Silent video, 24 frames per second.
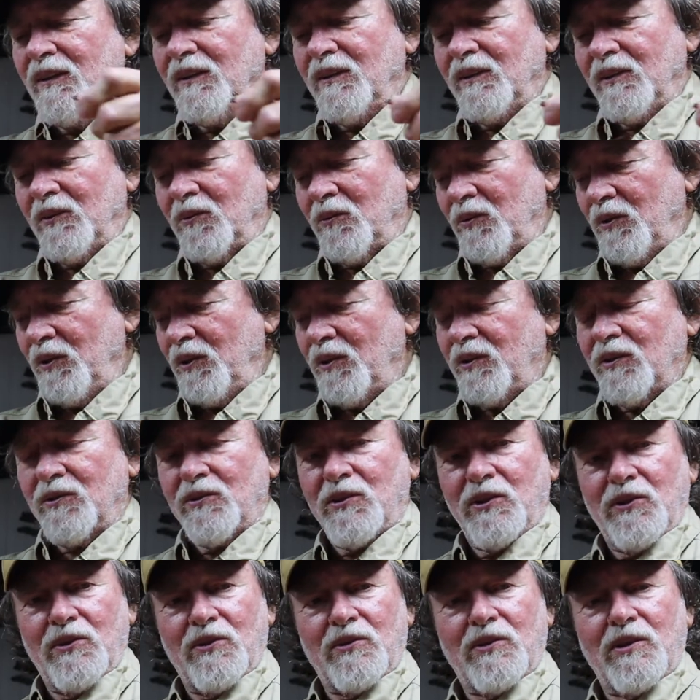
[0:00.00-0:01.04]
The rig
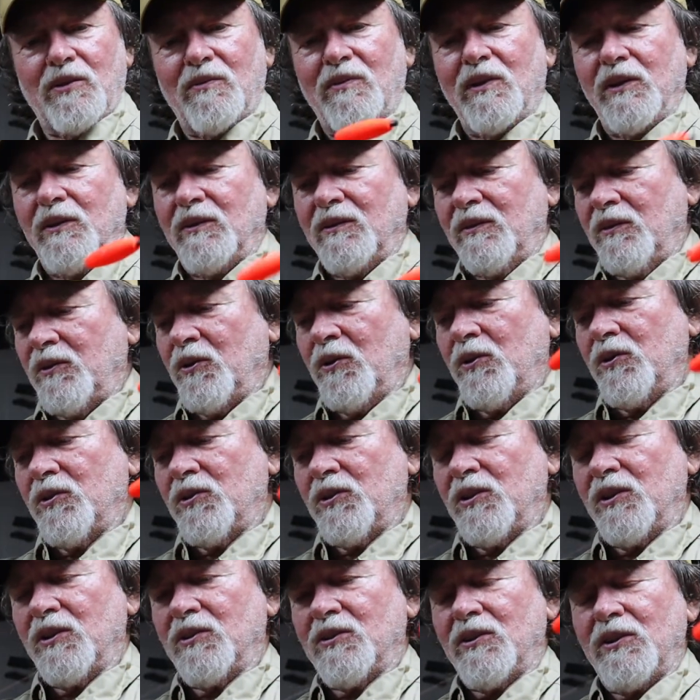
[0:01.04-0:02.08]
consists of a
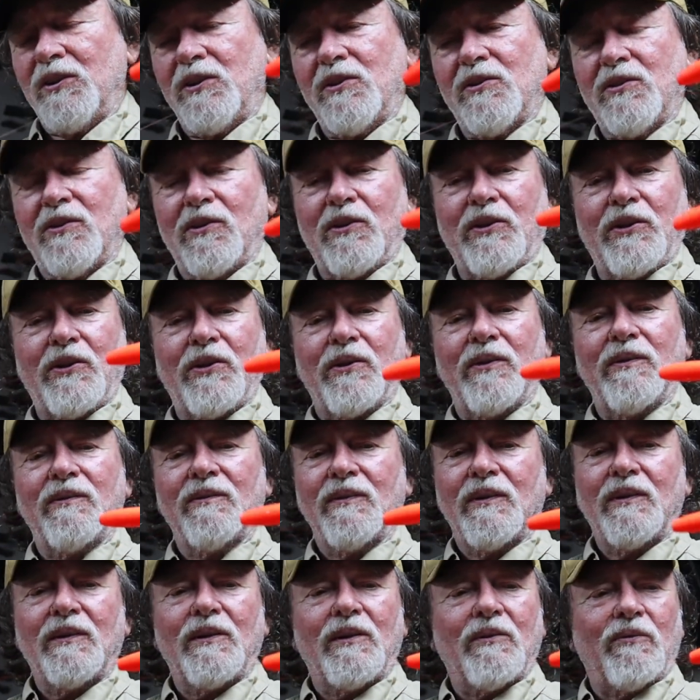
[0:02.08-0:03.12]
36-inch leader,
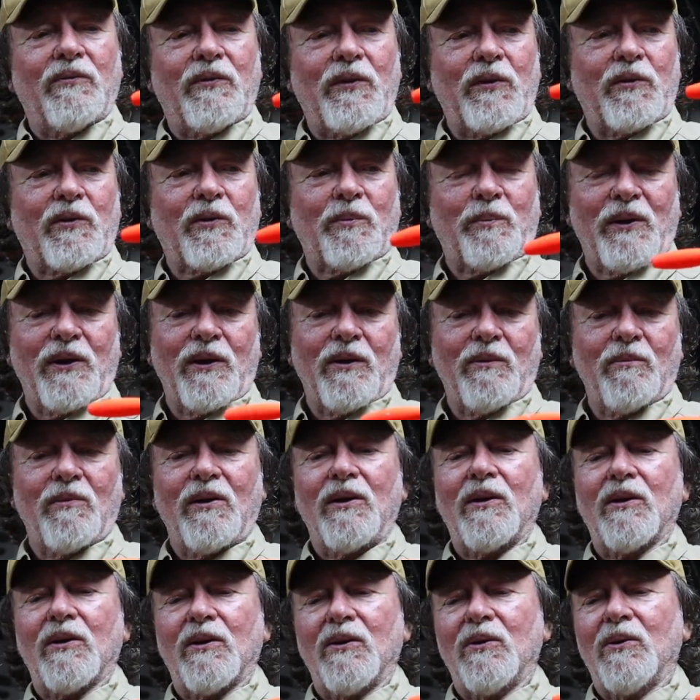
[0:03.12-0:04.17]
50-pound
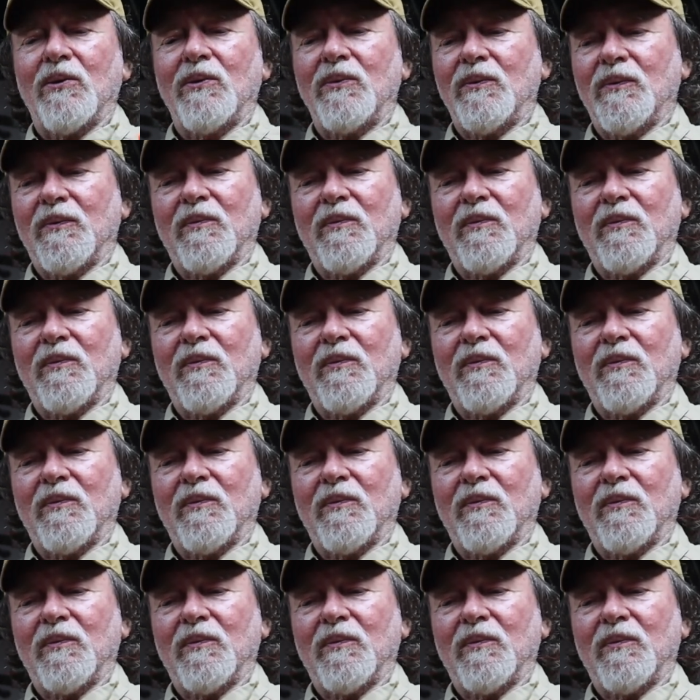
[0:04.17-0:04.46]
mono.